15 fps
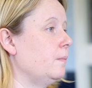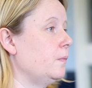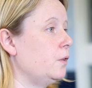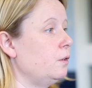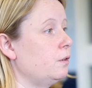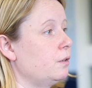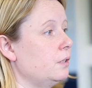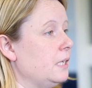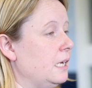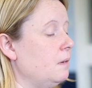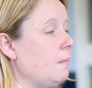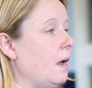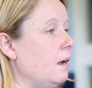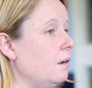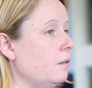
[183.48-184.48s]
You could
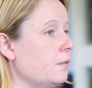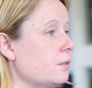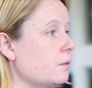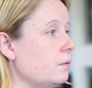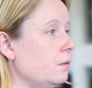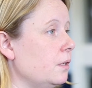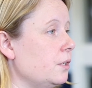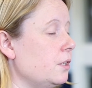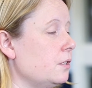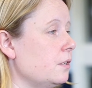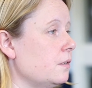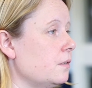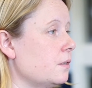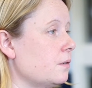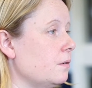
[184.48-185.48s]
email the school and just
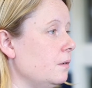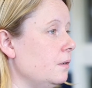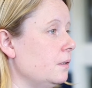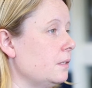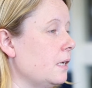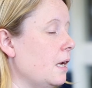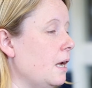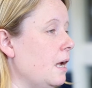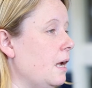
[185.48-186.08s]
use the school's